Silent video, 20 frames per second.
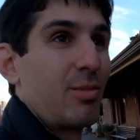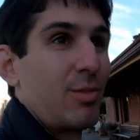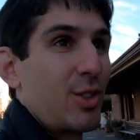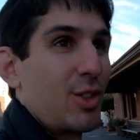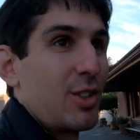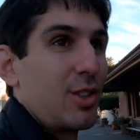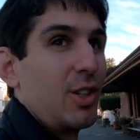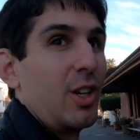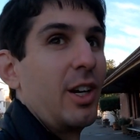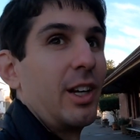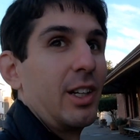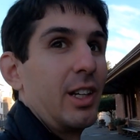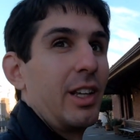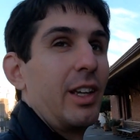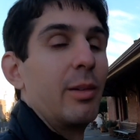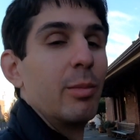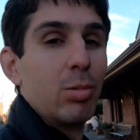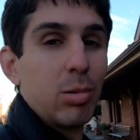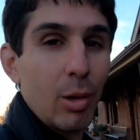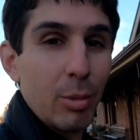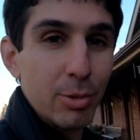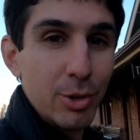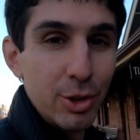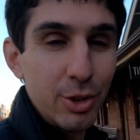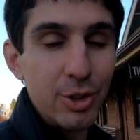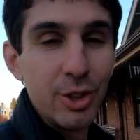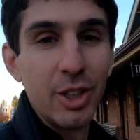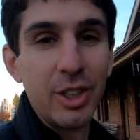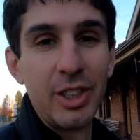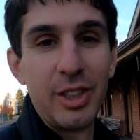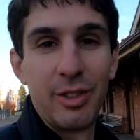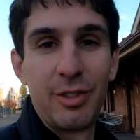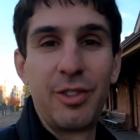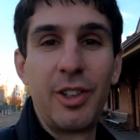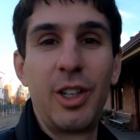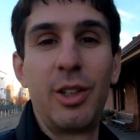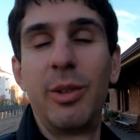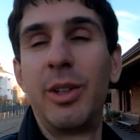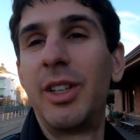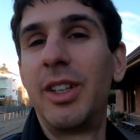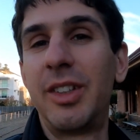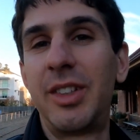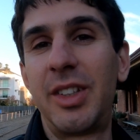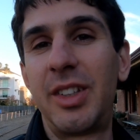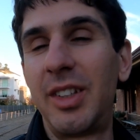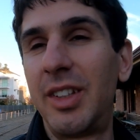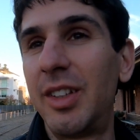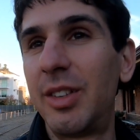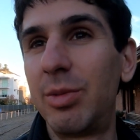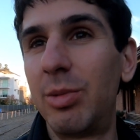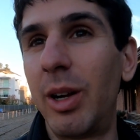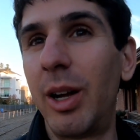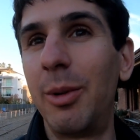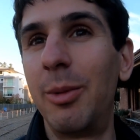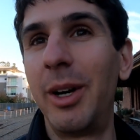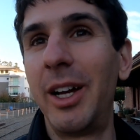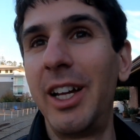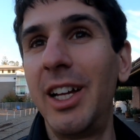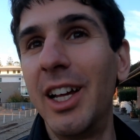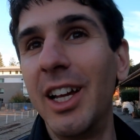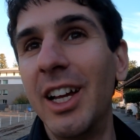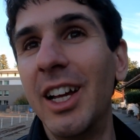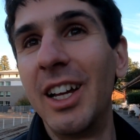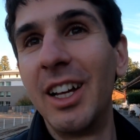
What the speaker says: slightly impromptu journey of following this railway.